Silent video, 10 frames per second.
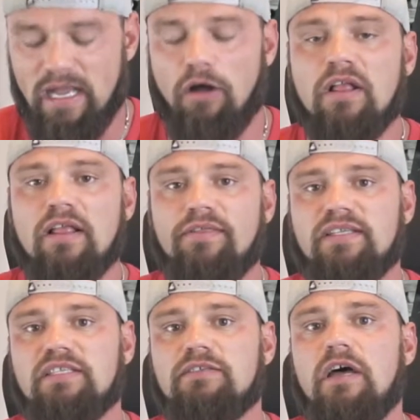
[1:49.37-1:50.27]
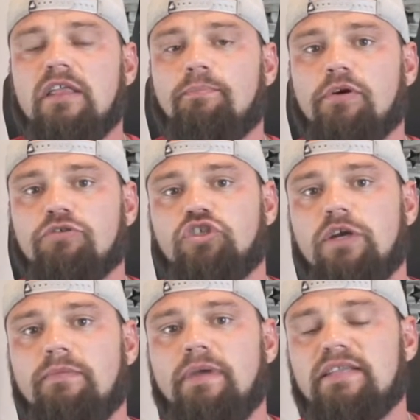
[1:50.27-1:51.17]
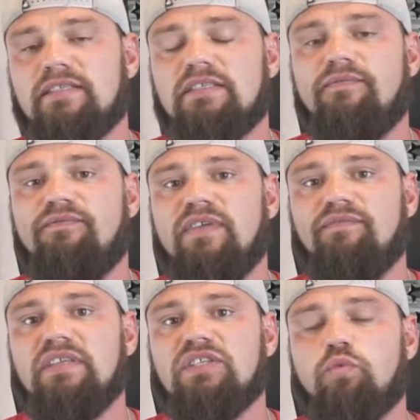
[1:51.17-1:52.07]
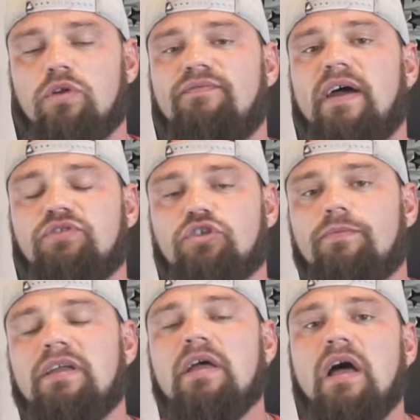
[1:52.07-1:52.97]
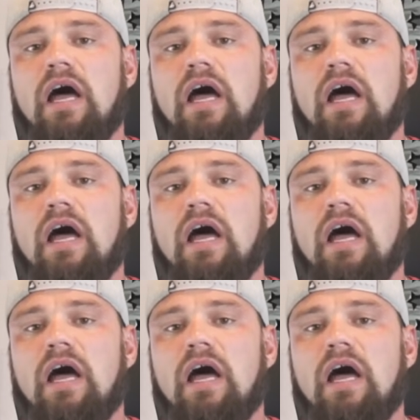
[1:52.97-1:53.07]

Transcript: Now, this is on a per serving basis. It's a fifty twenty-five serving.